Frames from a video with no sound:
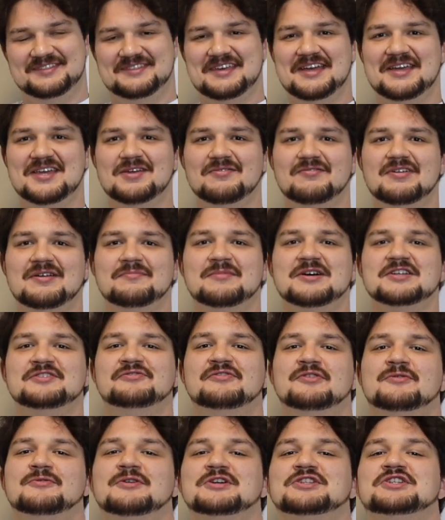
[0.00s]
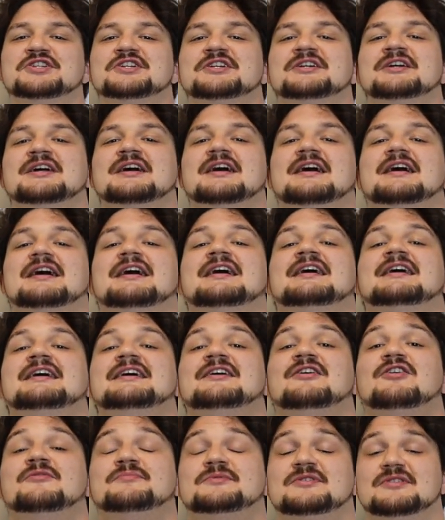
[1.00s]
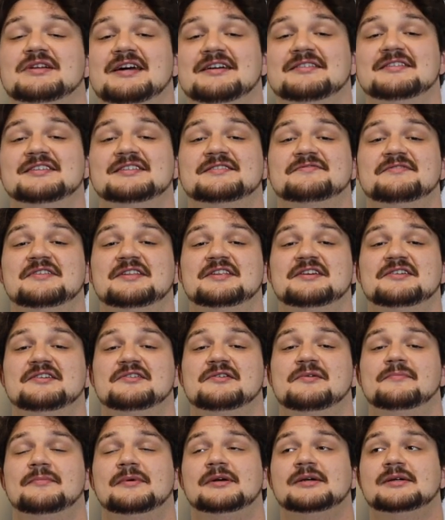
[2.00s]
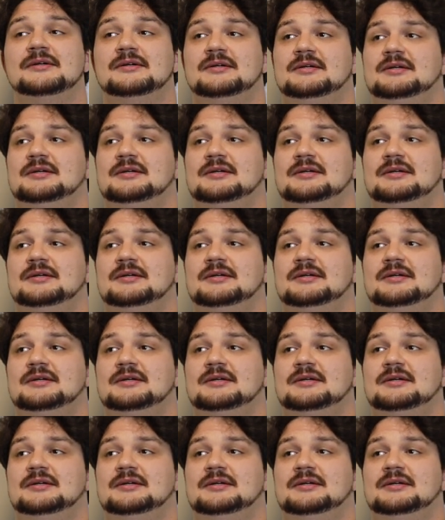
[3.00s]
Thank you very much for watching. I hope you liked this video.